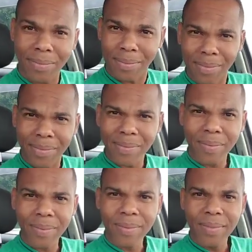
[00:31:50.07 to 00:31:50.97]

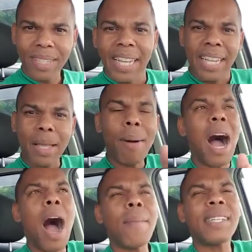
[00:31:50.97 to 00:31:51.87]
The
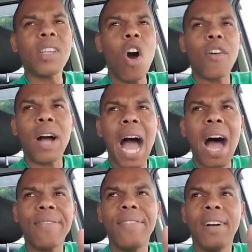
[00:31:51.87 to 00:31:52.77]
Bahamas
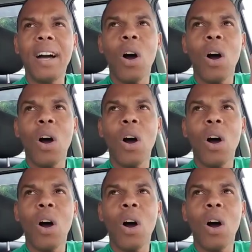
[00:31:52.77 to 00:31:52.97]
have